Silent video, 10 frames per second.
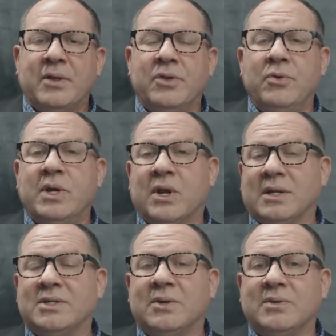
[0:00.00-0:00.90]
You can
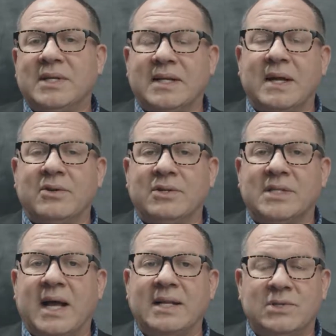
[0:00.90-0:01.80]
also take down your
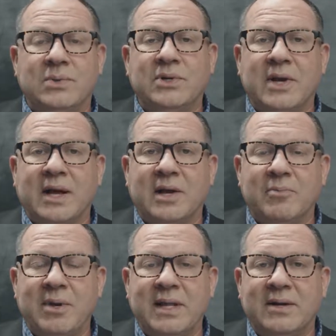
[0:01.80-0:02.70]
signs when you're not going to
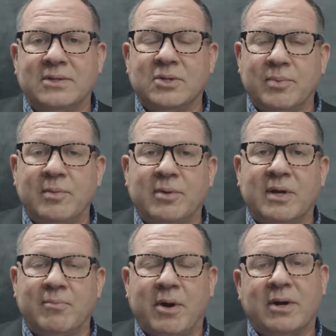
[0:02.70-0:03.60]
be there so people
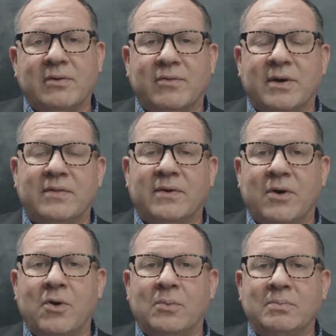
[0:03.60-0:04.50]
can park in front of their
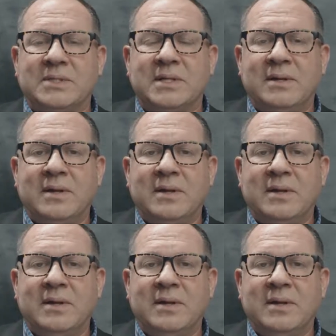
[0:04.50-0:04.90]
homes.